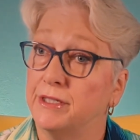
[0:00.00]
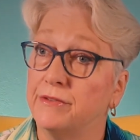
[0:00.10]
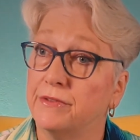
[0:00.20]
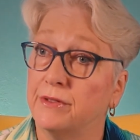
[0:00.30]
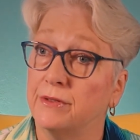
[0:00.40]

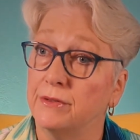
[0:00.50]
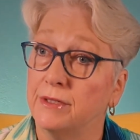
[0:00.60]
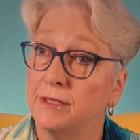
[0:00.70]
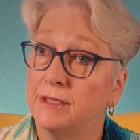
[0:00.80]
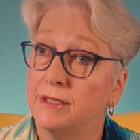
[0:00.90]
difficult
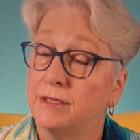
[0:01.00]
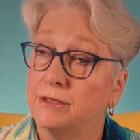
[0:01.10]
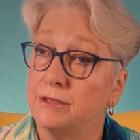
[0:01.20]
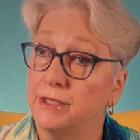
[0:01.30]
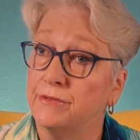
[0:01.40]

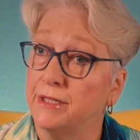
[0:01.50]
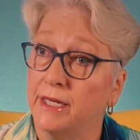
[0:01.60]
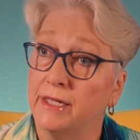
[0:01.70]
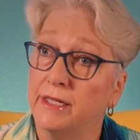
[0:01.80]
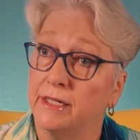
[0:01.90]
to even
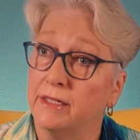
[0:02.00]
get in,